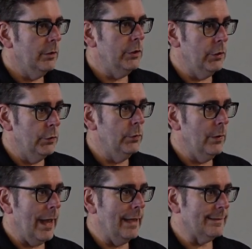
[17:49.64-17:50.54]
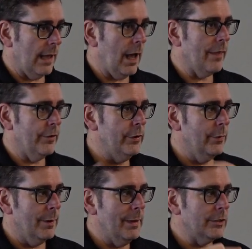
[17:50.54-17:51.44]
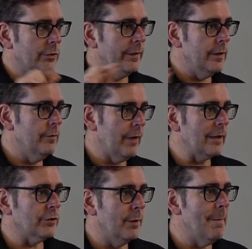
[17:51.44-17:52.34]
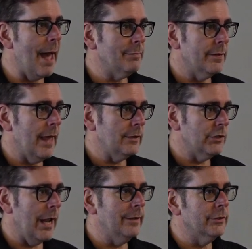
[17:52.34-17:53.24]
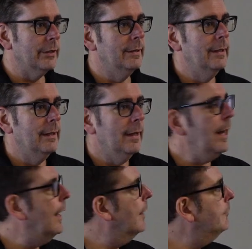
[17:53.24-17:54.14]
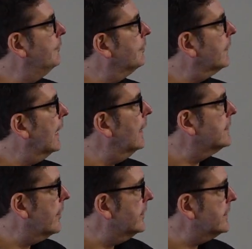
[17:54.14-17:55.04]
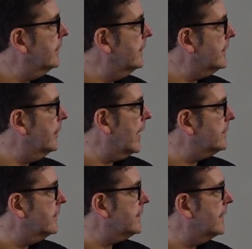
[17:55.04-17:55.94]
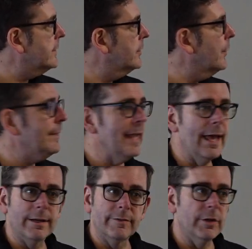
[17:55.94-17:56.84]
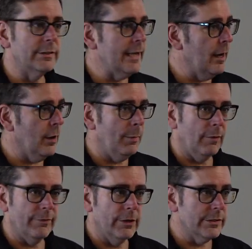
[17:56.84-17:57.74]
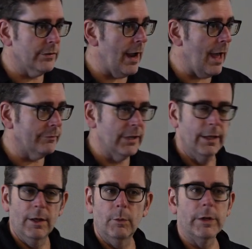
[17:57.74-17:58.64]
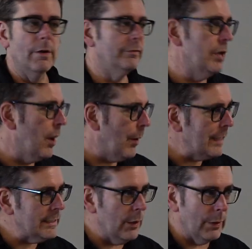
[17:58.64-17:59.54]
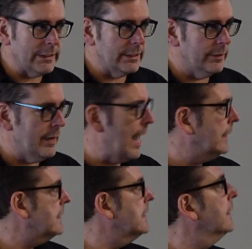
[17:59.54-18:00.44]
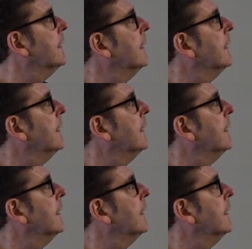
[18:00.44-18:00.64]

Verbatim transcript: You, as the author, you want to make sure that you've actually mapped that change. Um, and so this is a good exercise to do at the end of your terrible first draft, when you have no idea what to do next,